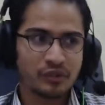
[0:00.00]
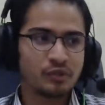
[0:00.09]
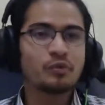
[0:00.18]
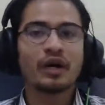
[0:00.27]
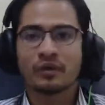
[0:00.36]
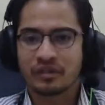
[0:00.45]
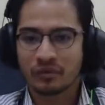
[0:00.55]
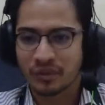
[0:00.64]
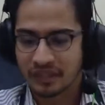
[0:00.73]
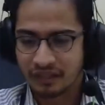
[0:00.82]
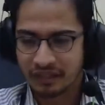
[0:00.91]
throughout the
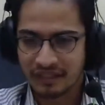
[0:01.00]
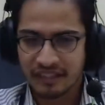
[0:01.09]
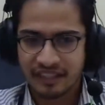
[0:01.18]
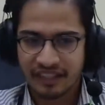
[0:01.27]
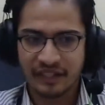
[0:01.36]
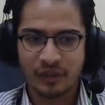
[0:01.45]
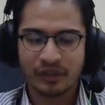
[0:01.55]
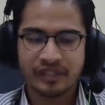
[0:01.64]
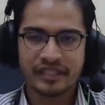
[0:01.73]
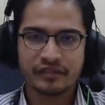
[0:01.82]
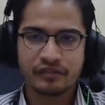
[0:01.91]
world in
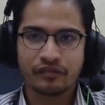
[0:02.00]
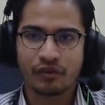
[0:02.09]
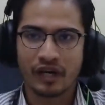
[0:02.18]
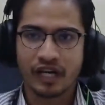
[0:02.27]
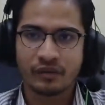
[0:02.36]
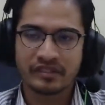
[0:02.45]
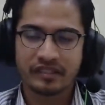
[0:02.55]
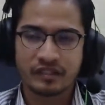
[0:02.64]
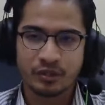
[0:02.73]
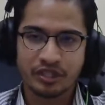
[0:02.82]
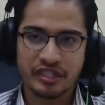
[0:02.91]
order for our
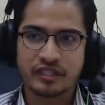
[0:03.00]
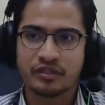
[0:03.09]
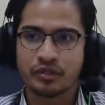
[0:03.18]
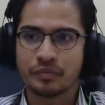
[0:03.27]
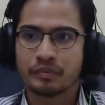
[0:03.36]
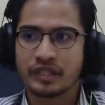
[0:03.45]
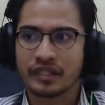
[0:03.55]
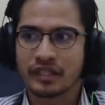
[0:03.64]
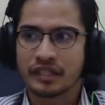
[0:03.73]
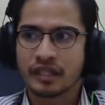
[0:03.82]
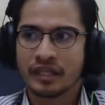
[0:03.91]
solution to
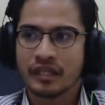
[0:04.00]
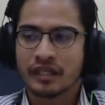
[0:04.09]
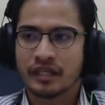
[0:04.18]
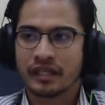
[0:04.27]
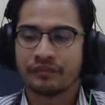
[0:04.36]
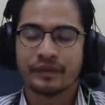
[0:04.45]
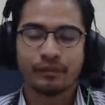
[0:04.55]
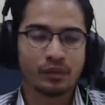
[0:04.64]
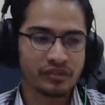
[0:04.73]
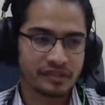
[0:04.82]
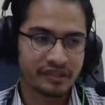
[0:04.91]
be the
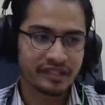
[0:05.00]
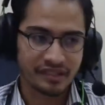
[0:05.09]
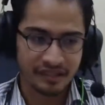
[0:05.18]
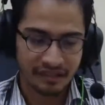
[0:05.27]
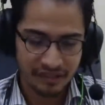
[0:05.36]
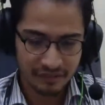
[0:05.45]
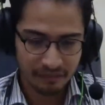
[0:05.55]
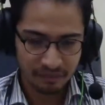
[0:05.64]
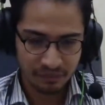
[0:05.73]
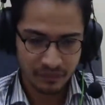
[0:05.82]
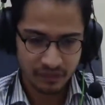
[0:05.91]
most consistent.
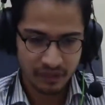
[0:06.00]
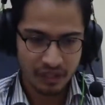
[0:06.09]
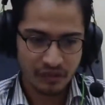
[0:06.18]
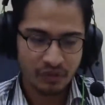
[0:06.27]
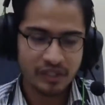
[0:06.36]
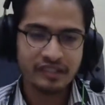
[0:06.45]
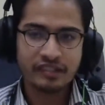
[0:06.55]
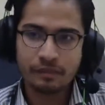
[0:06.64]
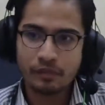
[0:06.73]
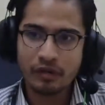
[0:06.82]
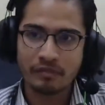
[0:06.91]
So this is
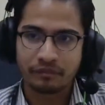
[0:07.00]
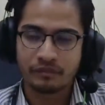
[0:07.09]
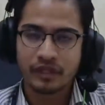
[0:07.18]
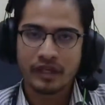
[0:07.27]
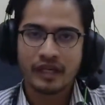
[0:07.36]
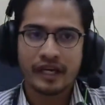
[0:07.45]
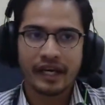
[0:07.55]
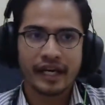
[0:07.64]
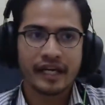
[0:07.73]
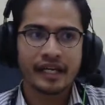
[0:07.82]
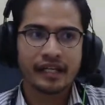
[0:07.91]
a problem.
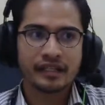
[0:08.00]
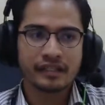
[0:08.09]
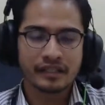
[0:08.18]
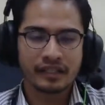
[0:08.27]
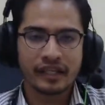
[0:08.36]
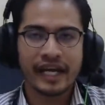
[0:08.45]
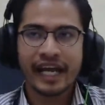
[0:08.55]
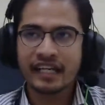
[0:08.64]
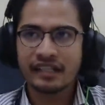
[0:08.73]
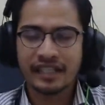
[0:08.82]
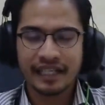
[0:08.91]
And
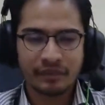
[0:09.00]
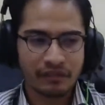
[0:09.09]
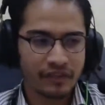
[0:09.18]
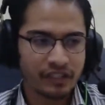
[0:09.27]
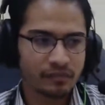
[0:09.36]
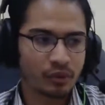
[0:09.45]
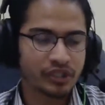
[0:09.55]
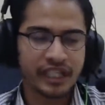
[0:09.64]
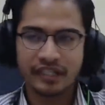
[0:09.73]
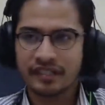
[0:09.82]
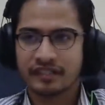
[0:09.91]
anytime that Facebook
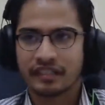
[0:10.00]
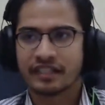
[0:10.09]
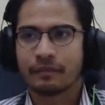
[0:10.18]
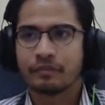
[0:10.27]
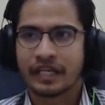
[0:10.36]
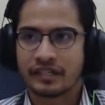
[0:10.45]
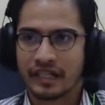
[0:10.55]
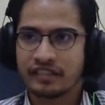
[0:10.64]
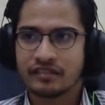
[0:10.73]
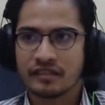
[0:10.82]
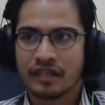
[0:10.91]
changes its IP
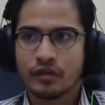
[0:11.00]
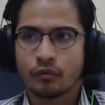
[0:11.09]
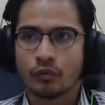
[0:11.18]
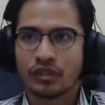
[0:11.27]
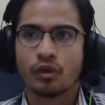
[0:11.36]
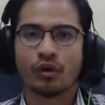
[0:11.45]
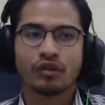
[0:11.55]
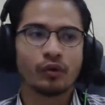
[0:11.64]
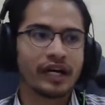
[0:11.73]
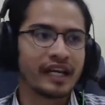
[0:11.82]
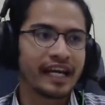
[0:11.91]
address, which
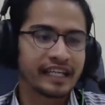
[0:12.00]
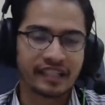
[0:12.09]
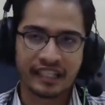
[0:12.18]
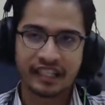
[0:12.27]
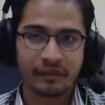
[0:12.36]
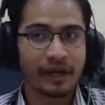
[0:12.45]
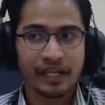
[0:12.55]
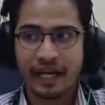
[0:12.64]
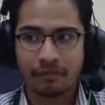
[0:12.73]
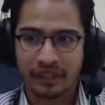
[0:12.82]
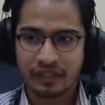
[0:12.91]
although unlikely, it might
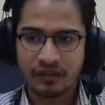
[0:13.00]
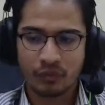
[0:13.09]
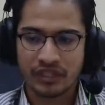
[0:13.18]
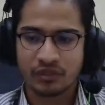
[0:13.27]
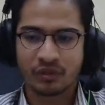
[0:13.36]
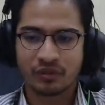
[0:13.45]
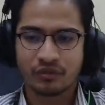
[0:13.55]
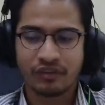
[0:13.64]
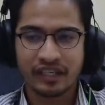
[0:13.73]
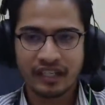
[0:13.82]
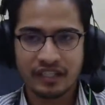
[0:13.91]
happen, which although
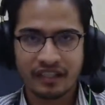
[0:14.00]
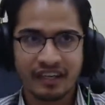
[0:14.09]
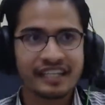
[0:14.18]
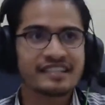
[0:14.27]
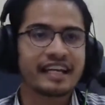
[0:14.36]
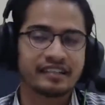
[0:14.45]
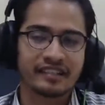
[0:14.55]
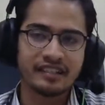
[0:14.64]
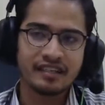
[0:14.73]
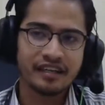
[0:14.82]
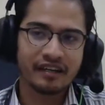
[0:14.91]
very less
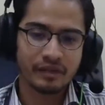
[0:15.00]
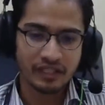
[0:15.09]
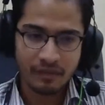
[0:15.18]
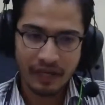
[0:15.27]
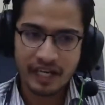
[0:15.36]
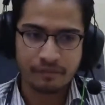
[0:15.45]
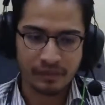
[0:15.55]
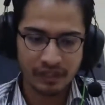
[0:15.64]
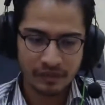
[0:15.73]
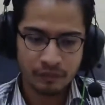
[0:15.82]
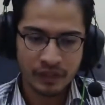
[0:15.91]
likely, but it might
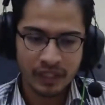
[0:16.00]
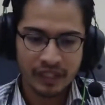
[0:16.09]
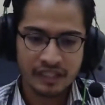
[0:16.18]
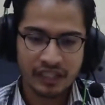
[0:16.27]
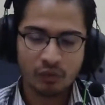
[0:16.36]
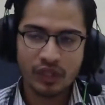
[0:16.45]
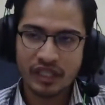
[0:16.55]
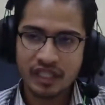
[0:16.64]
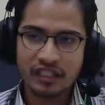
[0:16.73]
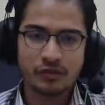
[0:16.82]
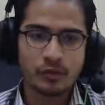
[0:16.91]
happen, then we
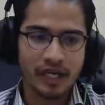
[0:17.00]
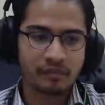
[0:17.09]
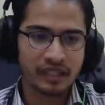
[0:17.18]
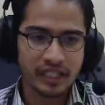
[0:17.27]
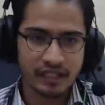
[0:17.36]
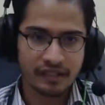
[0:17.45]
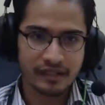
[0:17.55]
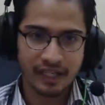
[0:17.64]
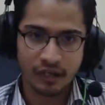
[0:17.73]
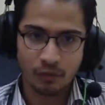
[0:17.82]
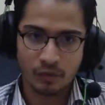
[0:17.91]
need to update
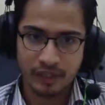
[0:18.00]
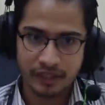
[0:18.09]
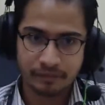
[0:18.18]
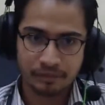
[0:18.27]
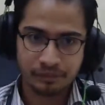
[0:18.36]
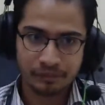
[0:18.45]
our